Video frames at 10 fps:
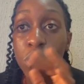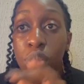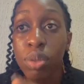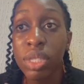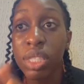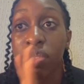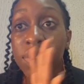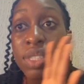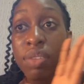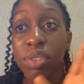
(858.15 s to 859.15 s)
used if
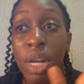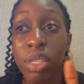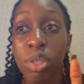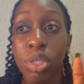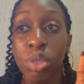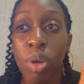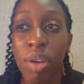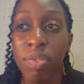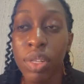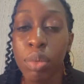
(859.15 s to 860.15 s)
ceftriaxone is
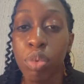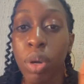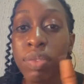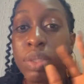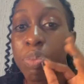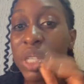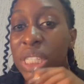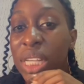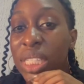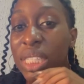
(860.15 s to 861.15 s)
not available, or if the
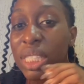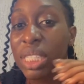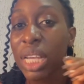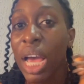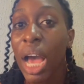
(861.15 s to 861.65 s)
patient is